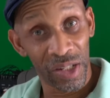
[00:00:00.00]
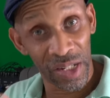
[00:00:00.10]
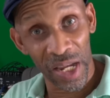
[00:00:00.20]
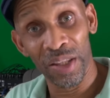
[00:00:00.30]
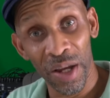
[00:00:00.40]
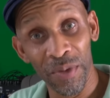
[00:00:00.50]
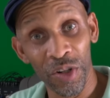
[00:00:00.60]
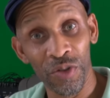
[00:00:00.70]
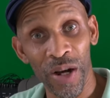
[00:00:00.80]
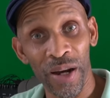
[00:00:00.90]
setting up
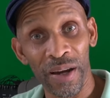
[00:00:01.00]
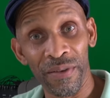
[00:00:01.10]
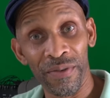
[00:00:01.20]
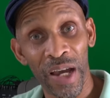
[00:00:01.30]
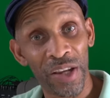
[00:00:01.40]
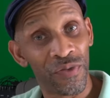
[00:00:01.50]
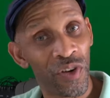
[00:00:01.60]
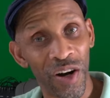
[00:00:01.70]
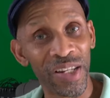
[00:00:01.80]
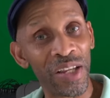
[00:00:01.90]
the drive as
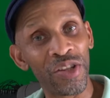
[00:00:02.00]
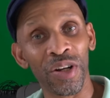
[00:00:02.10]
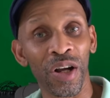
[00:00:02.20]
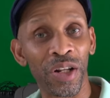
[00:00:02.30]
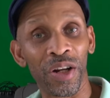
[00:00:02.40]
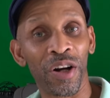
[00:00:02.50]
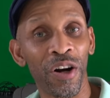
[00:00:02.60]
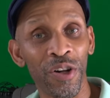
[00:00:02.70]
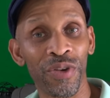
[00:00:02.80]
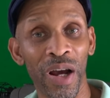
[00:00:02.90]
far as installing the
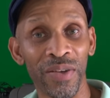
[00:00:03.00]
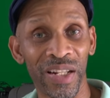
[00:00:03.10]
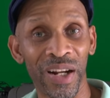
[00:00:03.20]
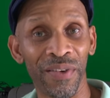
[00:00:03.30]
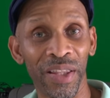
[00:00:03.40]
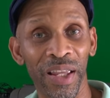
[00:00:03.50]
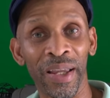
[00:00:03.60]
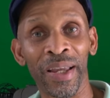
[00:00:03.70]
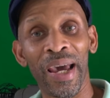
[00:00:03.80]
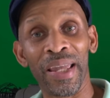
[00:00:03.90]
hard drives and
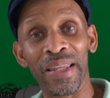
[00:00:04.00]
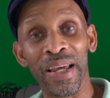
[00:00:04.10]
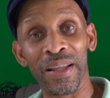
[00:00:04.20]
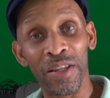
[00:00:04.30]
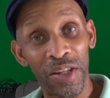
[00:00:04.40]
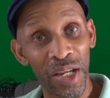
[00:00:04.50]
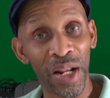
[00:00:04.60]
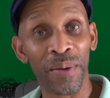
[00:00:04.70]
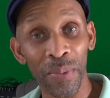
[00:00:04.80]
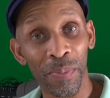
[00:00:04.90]
everything, and then
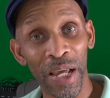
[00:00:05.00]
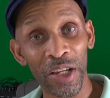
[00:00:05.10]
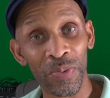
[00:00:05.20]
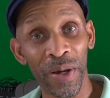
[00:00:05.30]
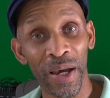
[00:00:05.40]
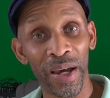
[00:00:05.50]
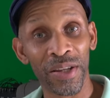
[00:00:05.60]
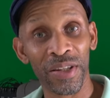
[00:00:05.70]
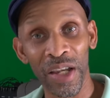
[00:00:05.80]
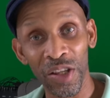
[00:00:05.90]
set up the Plex
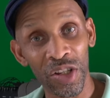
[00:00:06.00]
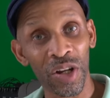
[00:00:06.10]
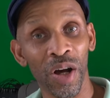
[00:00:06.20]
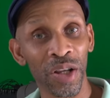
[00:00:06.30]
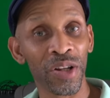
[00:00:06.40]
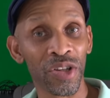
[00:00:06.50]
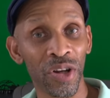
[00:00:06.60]
Pass, installing the